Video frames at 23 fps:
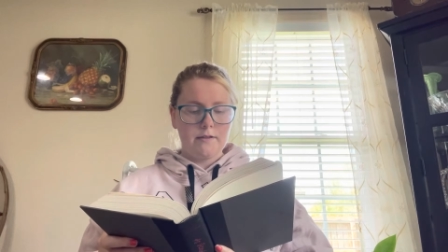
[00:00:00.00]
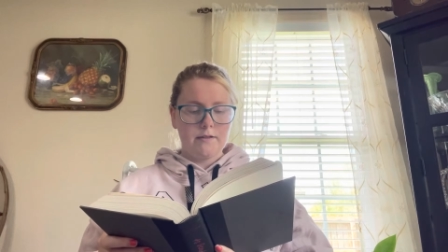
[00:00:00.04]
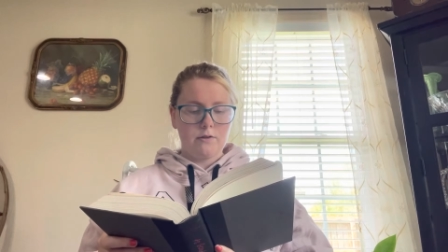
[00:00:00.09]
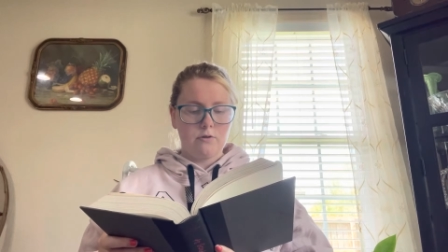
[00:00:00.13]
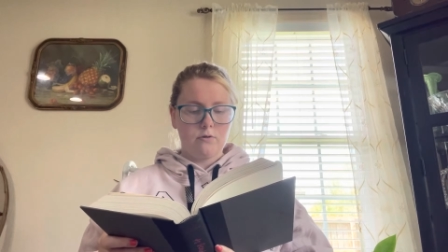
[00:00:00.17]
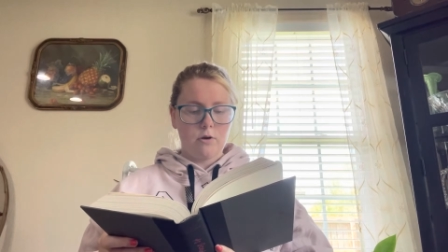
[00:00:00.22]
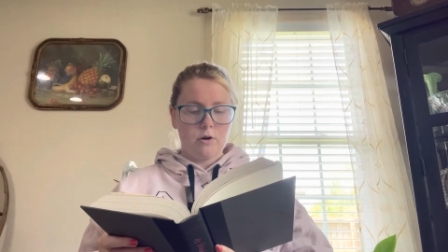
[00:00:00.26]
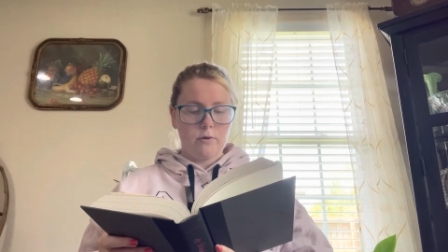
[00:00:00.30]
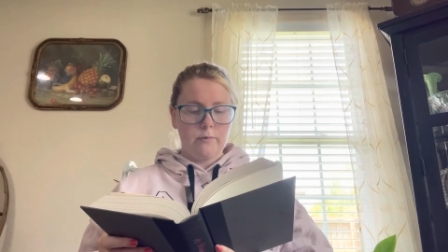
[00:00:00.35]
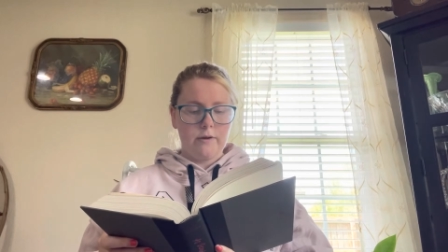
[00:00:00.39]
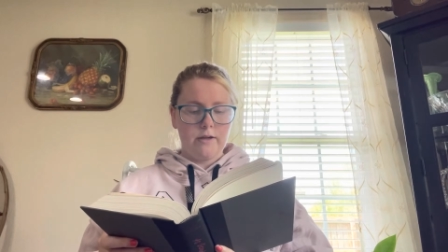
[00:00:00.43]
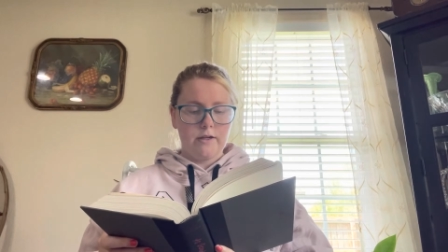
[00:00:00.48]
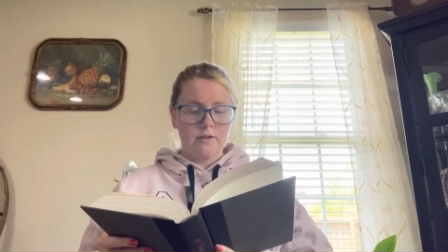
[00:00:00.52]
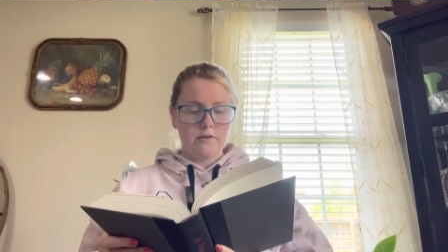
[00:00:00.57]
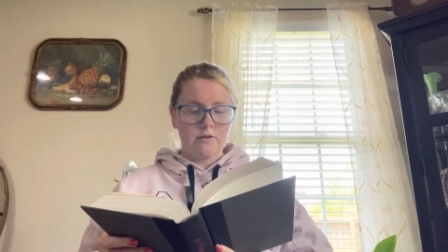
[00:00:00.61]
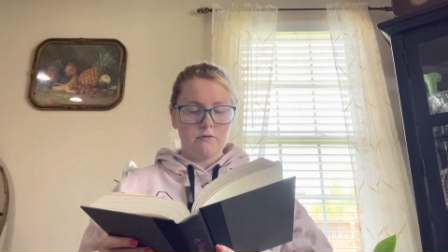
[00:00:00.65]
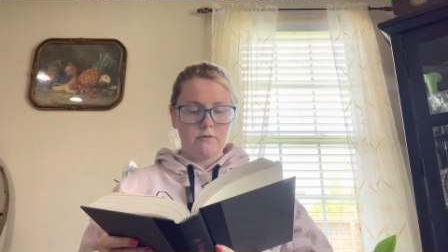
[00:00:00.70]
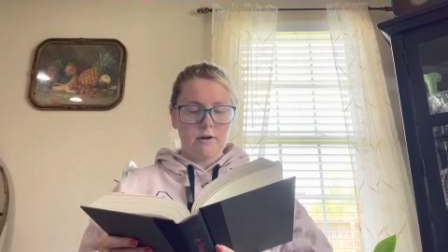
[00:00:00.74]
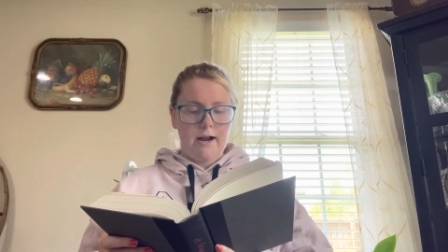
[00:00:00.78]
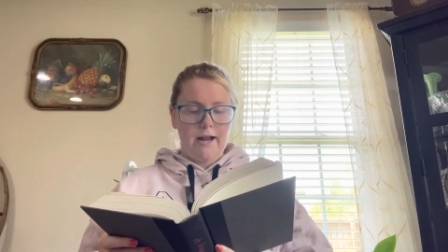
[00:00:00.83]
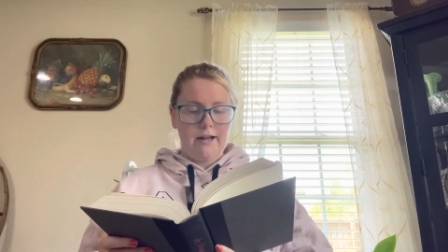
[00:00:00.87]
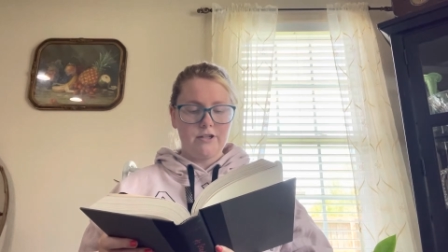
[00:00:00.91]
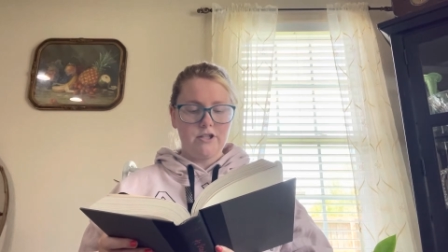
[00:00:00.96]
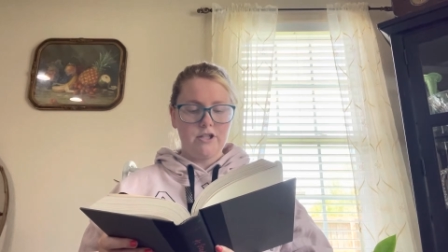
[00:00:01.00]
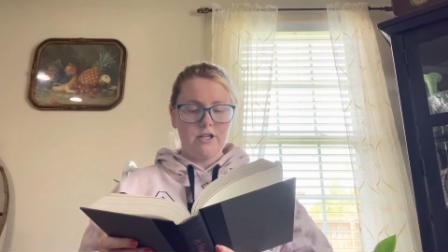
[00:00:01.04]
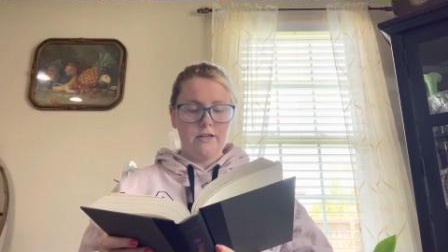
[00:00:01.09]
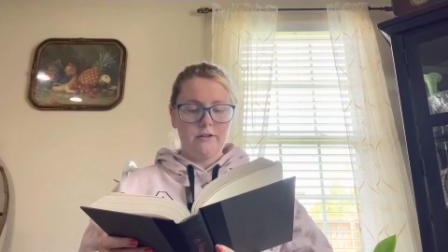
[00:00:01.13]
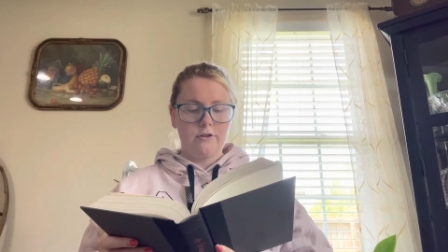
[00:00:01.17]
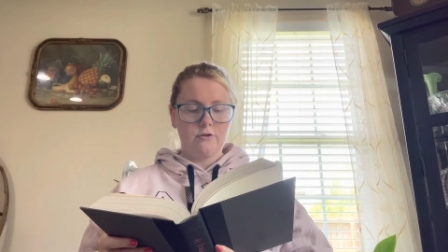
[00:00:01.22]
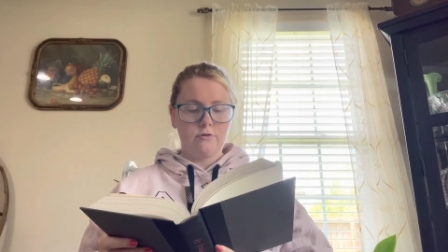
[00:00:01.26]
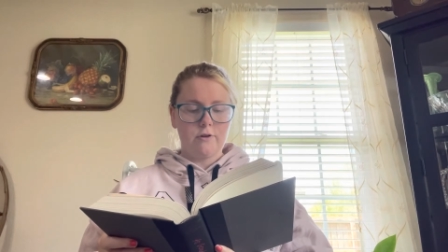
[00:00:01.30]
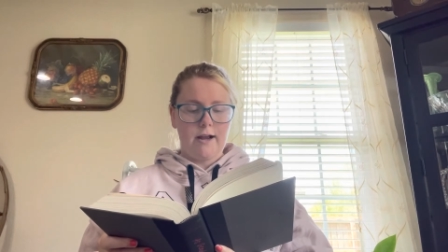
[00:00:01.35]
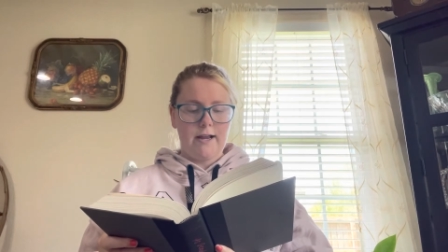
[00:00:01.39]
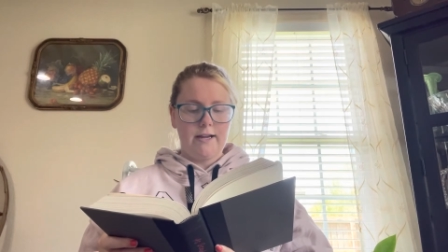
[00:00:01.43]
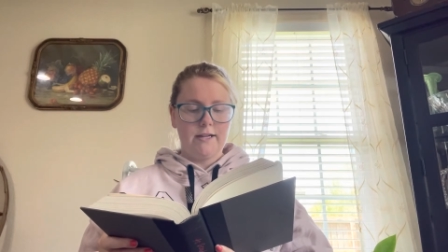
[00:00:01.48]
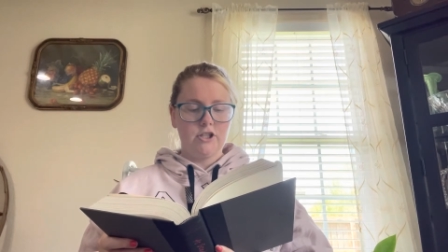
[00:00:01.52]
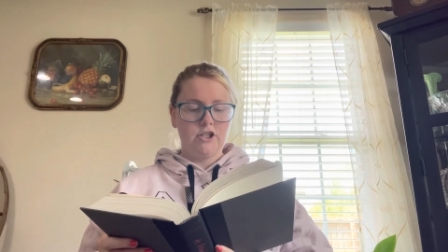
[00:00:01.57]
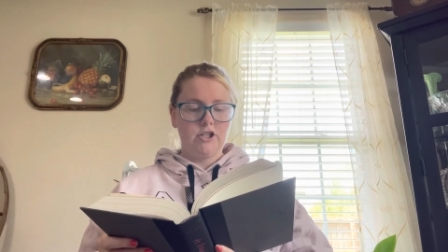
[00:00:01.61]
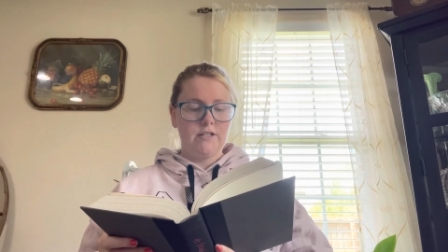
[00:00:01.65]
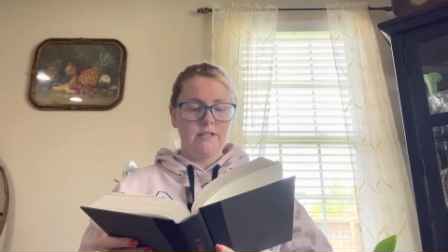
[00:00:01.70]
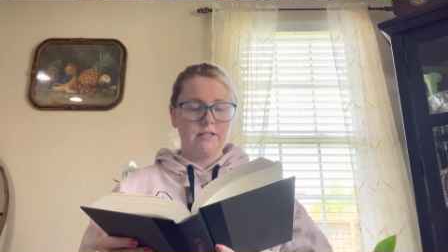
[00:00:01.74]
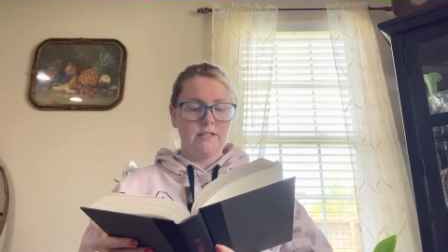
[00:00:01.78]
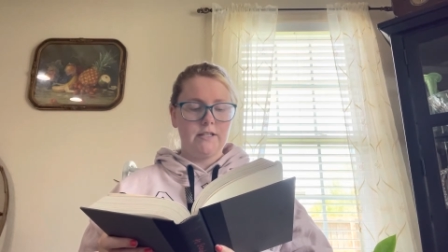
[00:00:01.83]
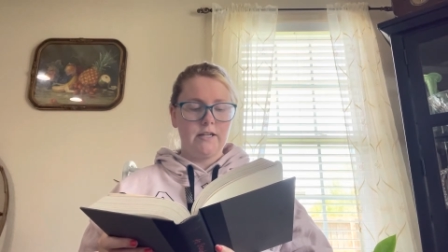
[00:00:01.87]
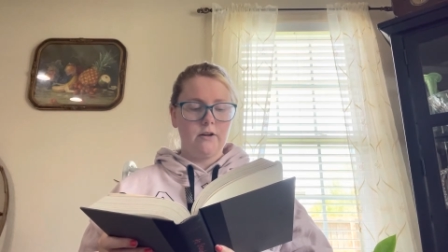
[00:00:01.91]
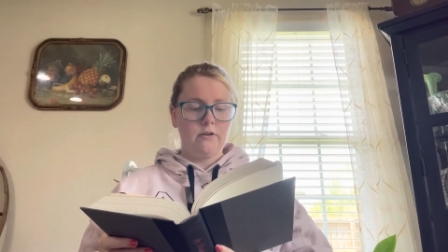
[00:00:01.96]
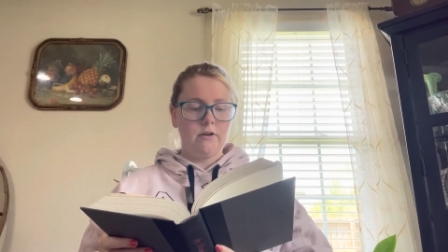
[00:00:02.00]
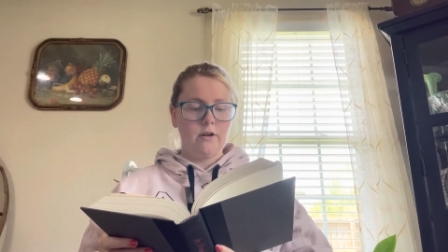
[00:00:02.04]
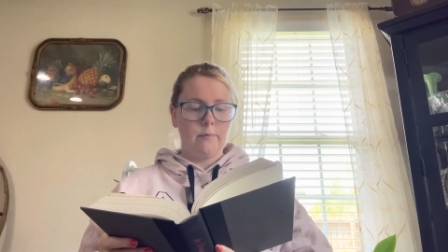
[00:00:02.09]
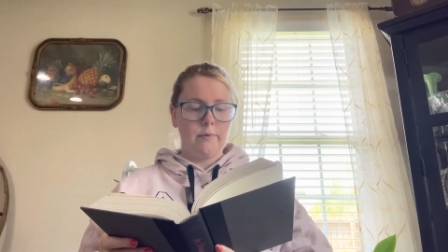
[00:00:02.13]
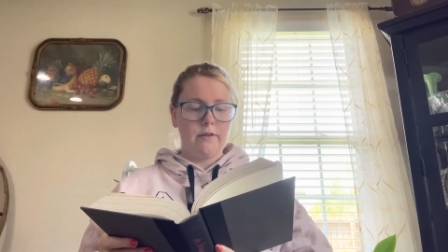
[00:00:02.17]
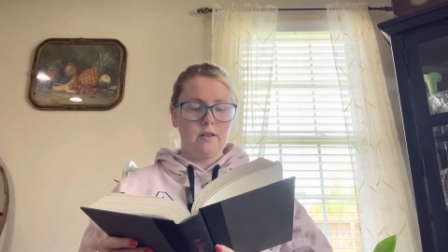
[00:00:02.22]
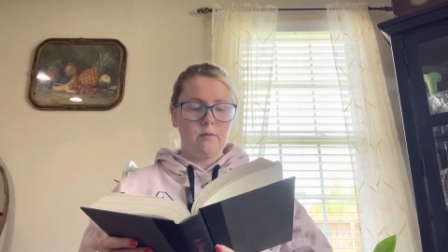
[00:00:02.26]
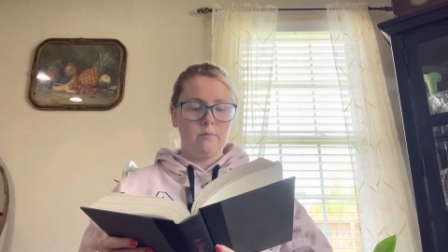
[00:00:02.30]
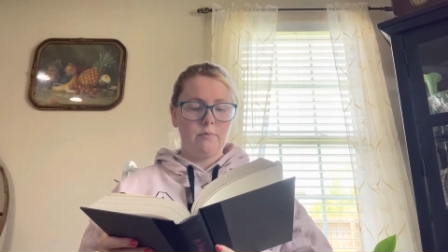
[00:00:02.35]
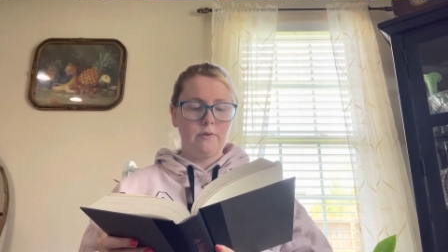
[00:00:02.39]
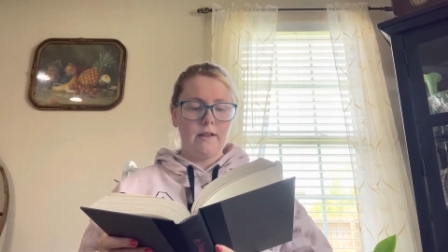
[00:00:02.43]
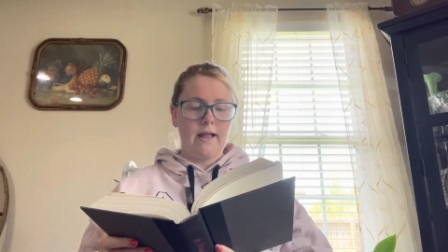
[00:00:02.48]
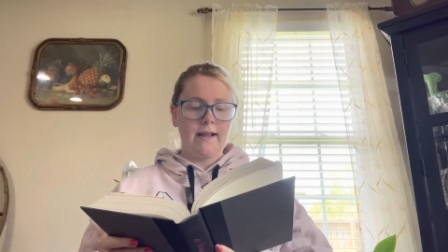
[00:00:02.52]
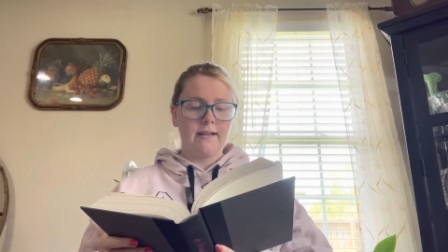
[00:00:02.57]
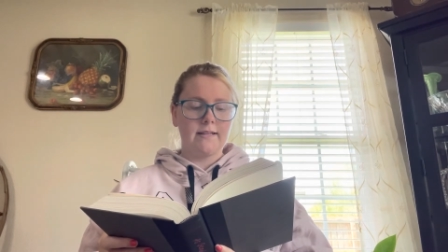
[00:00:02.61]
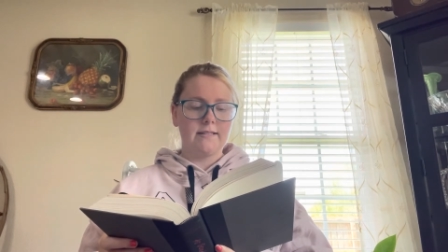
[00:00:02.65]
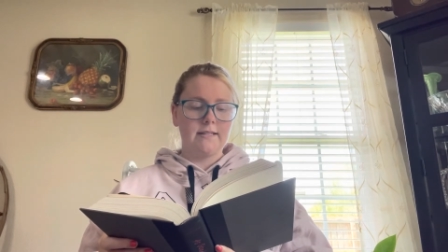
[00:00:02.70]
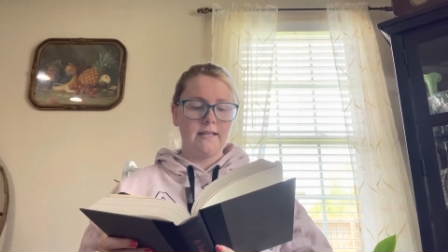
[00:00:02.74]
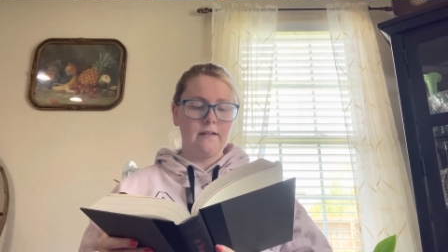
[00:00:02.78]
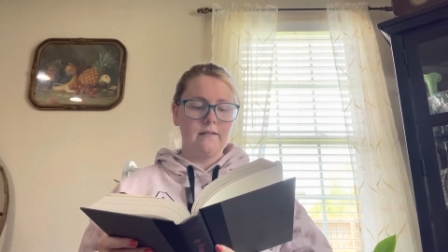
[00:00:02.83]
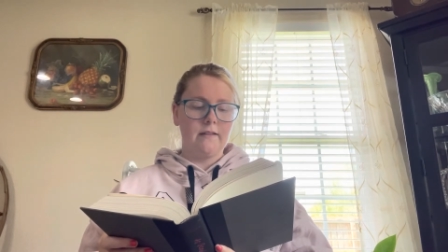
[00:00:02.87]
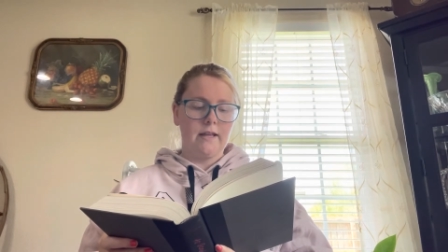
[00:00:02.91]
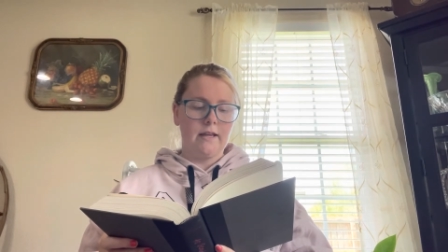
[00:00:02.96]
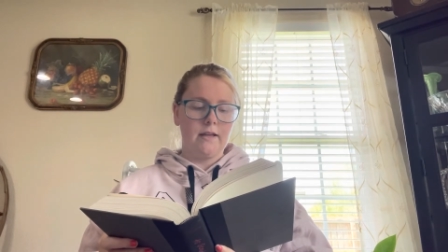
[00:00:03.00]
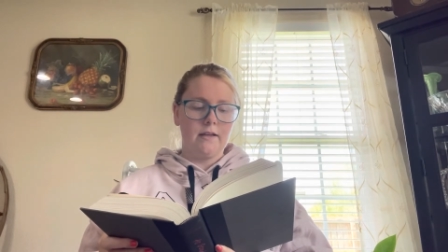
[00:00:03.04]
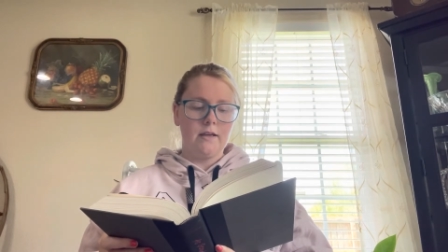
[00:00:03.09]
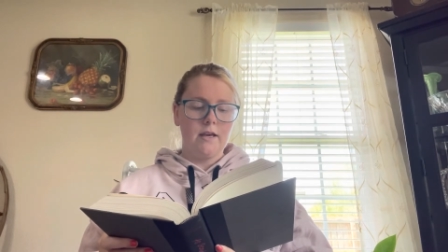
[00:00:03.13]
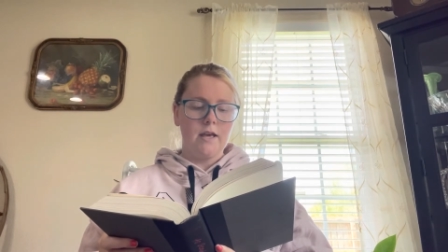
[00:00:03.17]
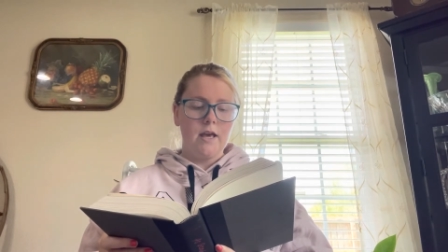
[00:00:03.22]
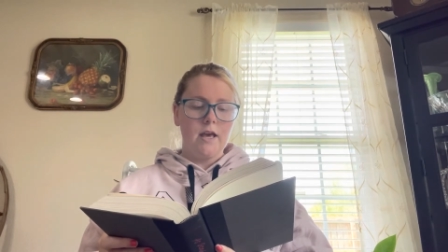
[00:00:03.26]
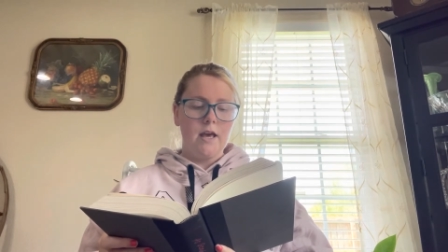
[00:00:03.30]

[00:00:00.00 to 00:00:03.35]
growing scratchy and dry, she stared up at the black ceiling.